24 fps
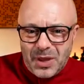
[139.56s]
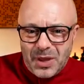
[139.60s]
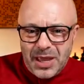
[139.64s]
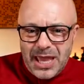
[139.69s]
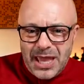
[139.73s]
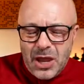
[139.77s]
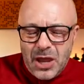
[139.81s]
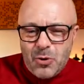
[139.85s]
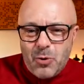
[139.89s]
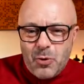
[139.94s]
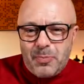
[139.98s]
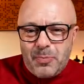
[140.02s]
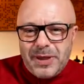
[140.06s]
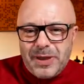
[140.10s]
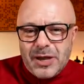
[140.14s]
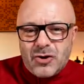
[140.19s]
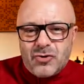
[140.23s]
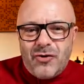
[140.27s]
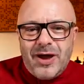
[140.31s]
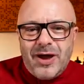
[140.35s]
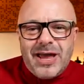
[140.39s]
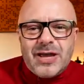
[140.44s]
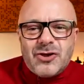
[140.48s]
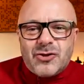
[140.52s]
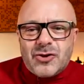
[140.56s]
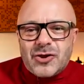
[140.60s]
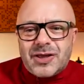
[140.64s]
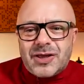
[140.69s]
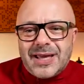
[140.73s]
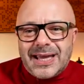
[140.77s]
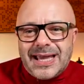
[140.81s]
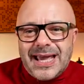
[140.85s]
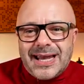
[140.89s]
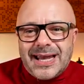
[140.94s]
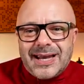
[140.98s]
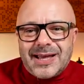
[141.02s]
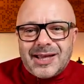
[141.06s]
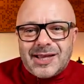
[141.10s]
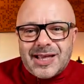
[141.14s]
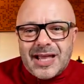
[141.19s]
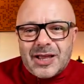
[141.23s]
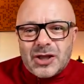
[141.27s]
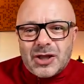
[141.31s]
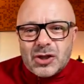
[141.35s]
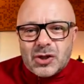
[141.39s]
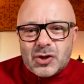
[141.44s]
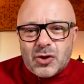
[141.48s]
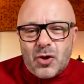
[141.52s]
it would be great just to get a
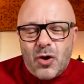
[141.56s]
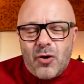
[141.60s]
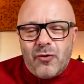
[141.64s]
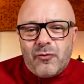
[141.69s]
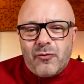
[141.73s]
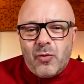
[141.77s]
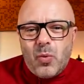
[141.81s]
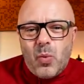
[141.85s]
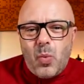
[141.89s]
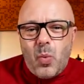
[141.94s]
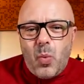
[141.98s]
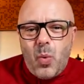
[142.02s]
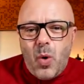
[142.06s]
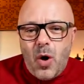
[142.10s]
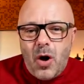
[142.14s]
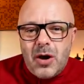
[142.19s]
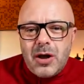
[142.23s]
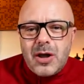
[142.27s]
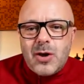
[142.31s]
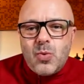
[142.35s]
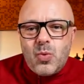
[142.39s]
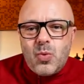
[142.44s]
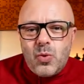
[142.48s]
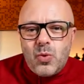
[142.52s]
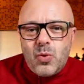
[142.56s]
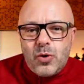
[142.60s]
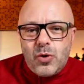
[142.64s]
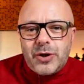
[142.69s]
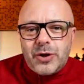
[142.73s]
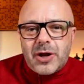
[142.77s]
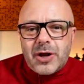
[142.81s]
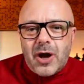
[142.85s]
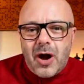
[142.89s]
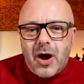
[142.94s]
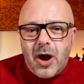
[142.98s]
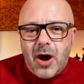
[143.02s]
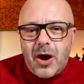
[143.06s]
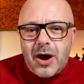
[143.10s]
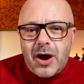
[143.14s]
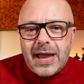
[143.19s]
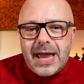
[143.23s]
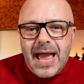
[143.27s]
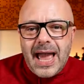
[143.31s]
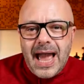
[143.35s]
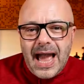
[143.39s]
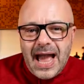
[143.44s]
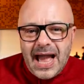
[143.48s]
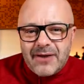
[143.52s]
sense of why would I
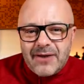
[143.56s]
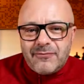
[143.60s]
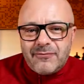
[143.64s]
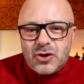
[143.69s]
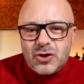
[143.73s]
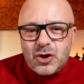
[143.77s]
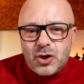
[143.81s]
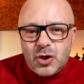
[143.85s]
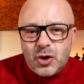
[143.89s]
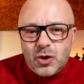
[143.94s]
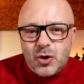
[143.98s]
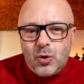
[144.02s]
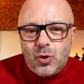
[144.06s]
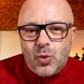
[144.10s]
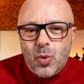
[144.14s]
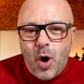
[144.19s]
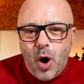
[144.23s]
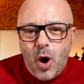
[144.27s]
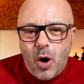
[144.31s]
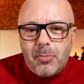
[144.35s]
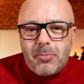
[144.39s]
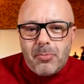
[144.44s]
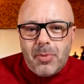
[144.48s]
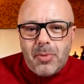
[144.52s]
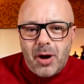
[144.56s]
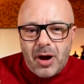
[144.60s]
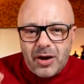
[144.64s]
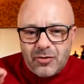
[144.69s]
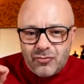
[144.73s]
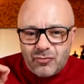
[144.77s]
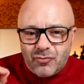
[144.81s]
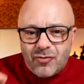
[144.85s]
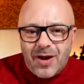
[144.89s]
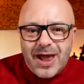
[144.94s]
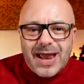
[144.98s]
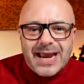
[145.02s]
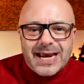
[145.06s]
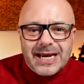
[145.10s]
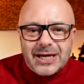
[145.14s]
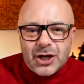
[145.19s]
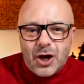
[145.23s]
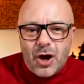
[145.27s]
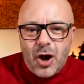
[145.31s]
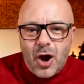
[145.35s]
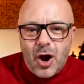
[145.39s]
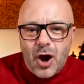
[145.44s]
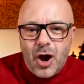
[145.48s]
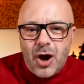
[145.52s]
have you on my
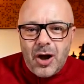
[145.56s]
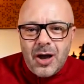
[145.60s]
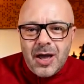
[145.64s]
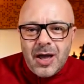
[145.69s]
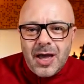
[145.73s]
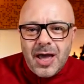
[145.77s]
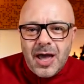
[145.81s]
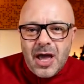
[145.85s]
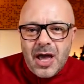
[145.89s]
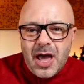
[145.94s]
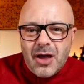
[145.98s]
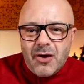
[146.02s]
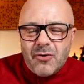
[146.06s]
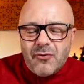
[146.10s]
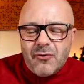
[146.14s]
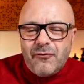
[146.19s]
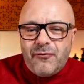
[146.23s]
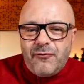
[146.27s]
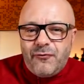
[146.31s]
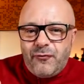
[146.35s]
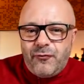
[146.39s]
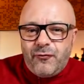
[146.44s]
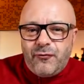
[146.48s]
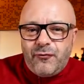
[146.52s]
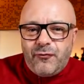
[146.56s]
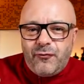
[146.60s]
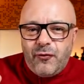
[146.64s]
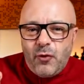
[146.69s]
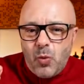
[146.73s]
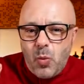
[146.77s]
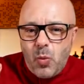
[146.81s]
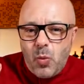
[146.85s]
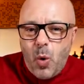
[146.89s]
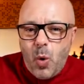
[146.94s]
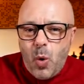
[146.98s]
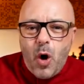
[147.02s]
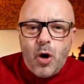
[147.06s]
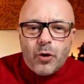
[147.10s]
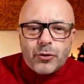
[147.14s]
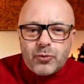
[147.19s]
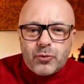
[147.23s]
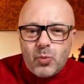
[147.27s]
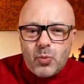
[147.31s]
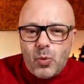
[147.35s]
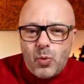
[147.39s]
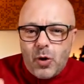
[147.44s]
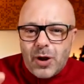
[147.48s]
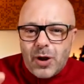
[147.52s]
radar for
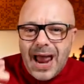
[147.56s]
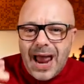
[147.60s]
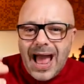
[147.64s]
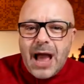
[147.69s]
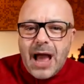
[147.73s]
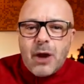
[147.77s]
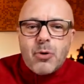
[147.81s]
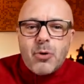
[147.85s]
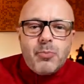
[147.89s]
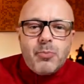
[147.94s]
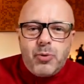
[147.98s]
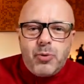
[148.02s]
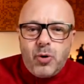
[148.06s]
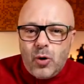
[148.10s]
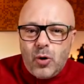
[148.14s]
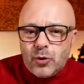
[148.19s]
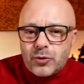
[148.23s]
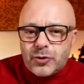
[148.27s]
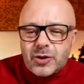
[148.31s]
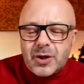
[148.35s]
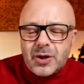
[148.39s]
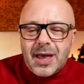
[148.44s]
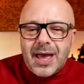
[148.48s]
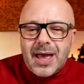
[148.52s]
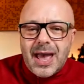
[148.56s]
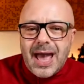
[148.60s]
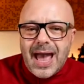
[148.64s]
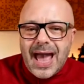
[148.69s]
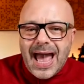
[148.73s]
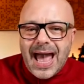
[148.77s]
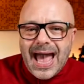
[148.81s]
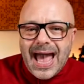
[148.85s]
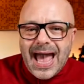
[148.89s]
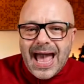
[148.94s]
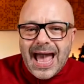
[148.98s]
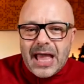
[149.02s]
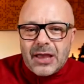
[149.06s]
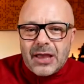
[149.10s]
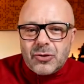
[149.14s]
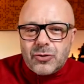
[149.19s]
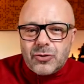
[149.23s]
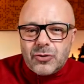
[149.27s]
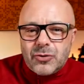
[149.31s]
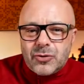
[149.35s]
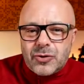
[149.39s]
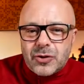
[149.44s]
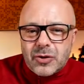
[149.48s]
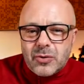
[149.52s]
what output,
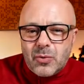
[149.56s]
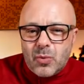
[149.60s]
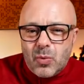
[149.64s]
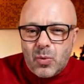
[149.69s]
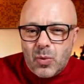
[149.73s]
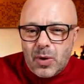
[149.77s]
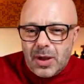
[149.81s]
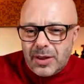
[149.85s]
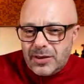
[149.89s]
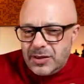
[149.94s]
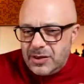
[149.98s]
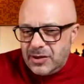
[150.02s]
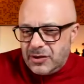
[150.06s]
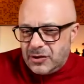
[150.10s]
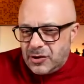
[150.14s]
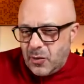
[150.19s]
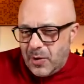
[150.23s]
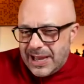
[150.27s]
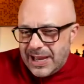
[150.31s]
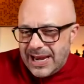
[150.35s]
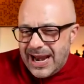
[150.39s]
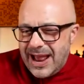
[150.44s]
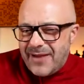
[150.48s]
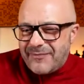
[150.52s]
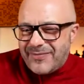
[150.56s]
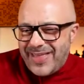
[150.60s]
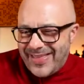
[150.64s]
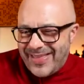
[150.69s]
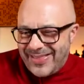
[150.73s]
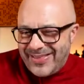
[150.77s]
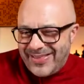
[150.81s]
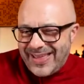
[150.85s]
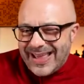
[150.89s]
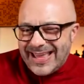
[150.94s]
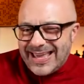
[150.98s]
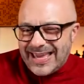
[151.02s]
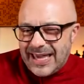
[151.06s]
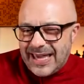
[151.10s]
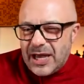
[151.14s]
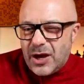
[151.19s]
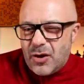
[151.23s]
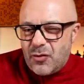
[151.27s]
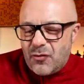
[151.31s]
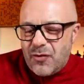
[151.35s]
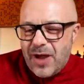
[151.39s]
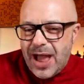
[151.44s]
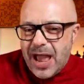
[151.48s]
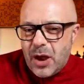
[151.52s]
and so I can have that thinking
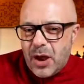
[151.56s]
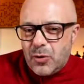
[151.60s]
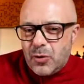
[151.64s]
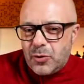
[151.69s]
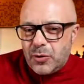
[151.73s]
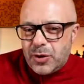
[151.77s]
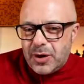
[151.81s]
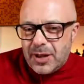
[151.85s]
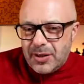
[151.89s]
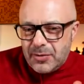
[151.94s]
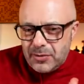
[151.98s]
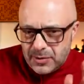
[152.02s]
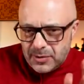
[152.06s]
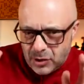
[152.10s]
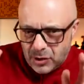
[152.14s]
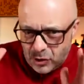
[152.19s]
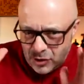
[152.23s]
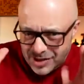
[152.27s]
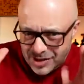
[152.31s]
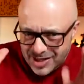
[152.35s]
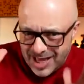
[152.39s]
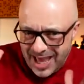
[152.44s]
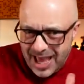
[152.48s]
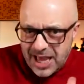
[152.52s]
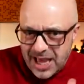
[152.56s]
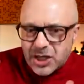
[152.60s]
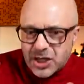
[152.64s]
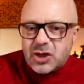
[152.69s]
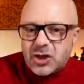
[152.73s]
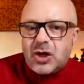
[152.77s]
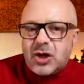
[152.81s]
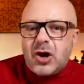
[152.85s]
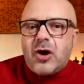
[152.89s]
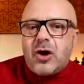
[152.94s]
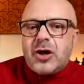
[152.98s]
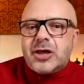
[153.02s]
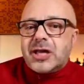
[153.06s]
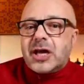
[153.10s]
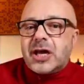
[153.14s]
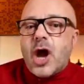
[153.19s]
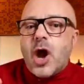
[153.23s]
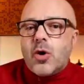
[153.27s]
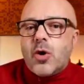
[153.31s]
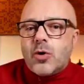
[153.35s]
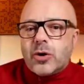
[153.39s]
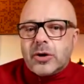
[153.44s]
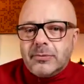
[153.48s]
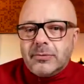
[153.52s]
around contextualizing
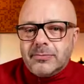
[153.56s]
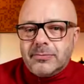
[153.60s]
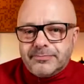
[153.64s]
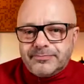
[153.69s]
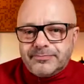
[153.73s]
Hogan.